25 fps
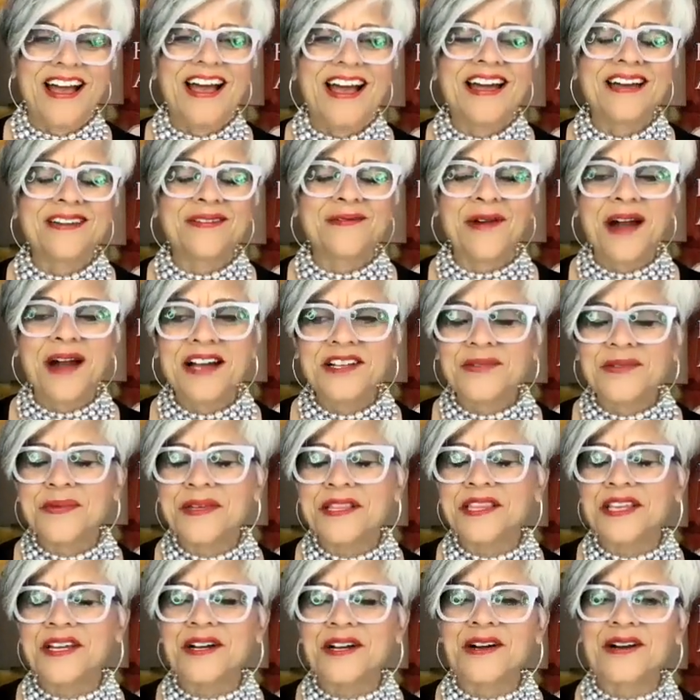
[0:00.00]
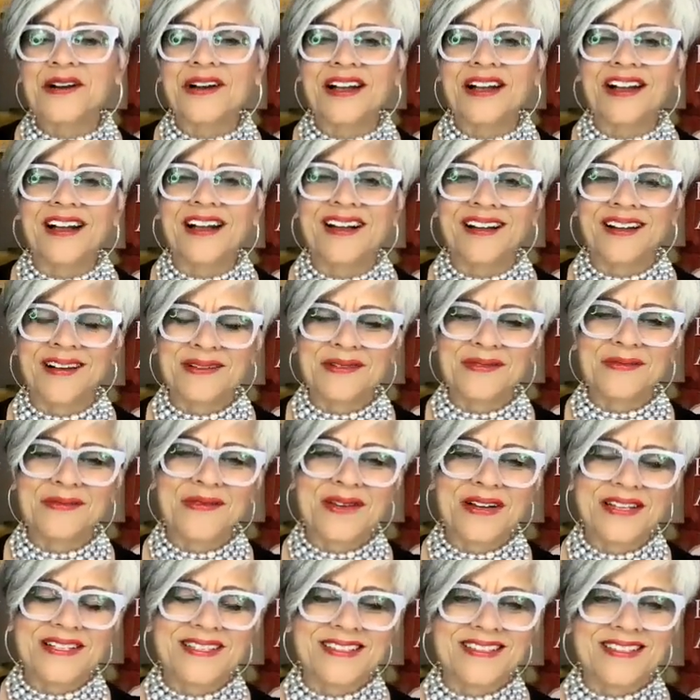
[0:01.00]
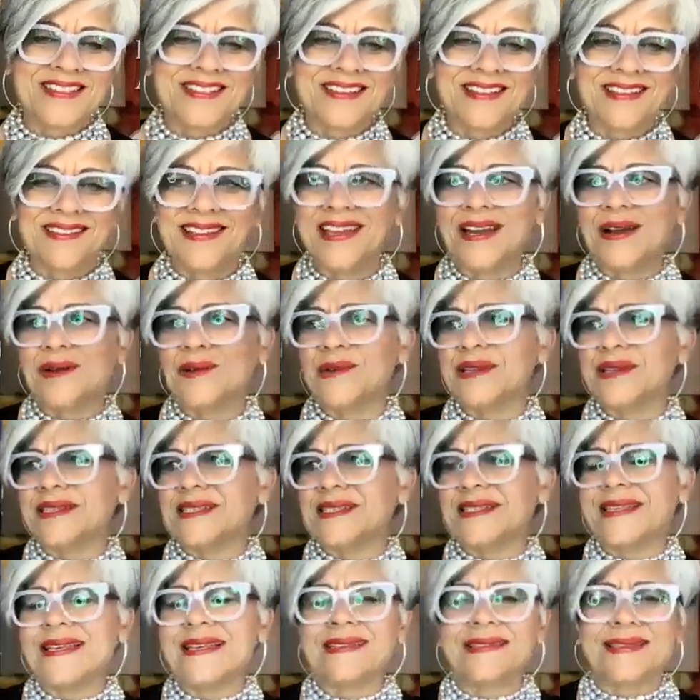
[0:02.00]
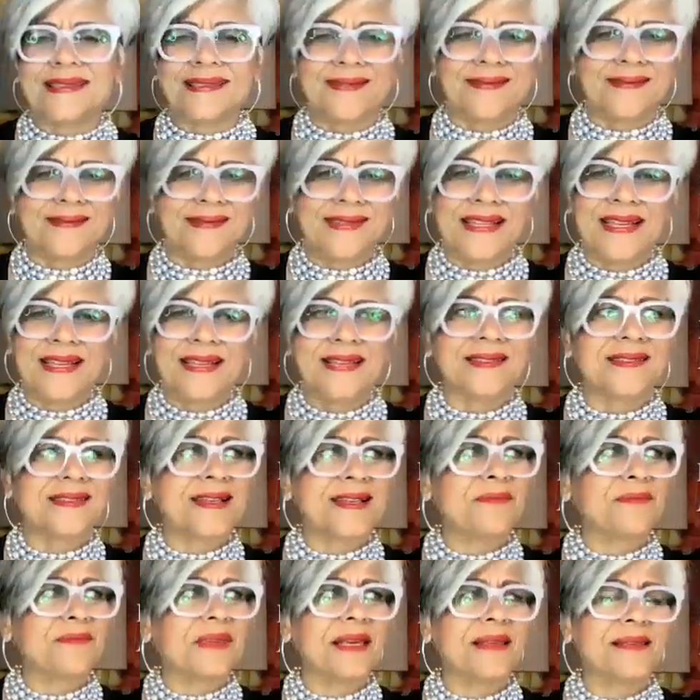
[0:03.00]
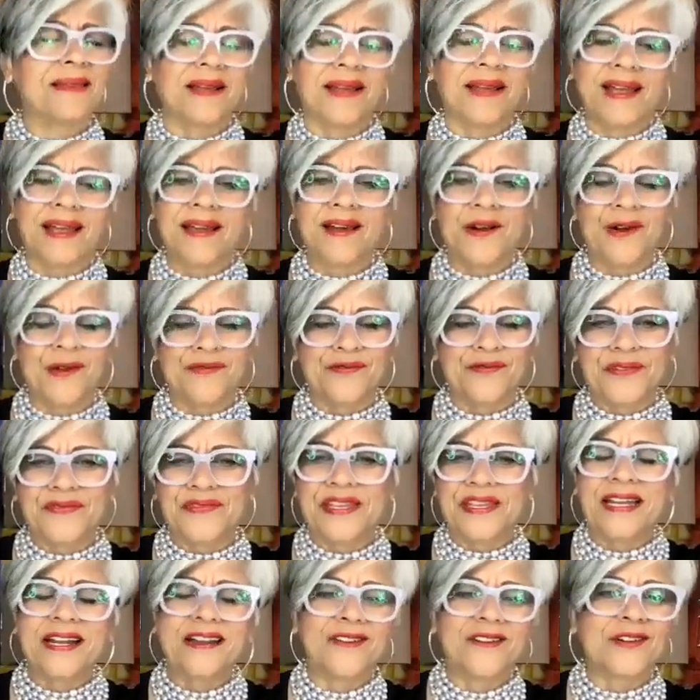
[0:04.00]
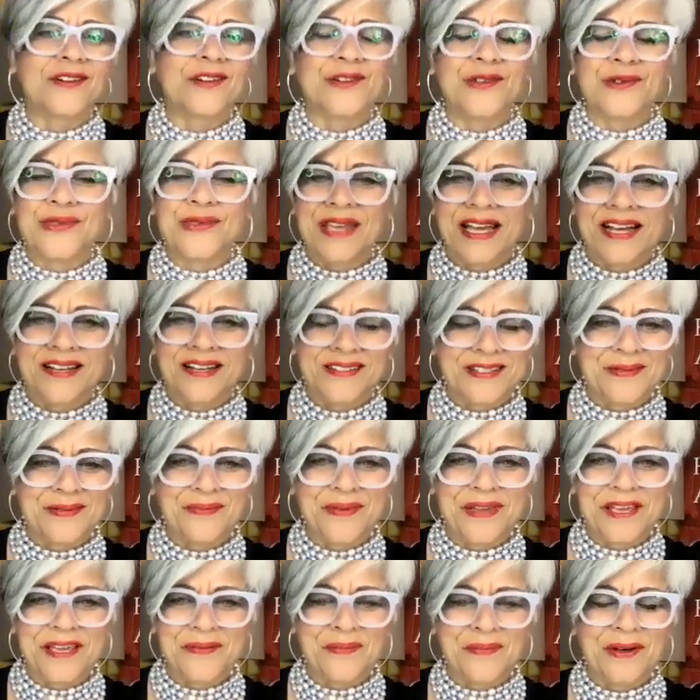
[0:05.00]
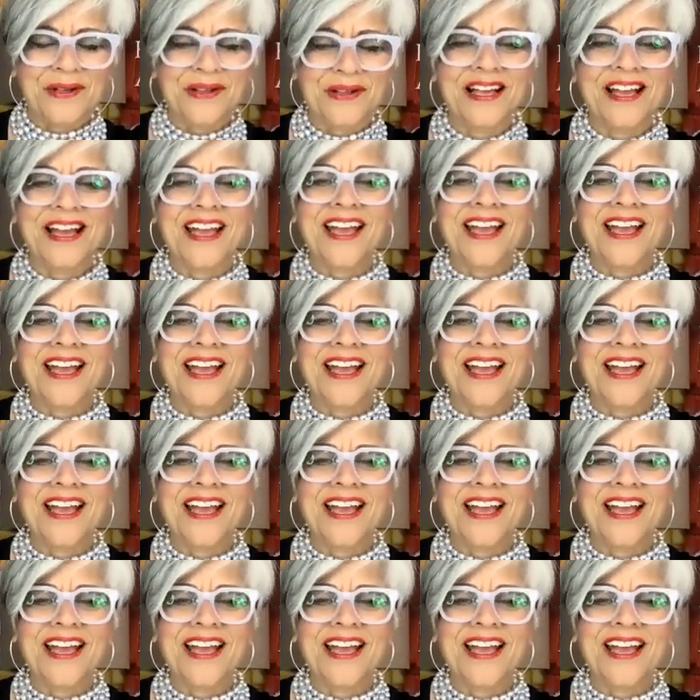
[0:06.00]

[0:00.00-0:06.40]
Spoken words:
And Rajminder was, it seated something like, I don't know, 1,500, 2,000 people.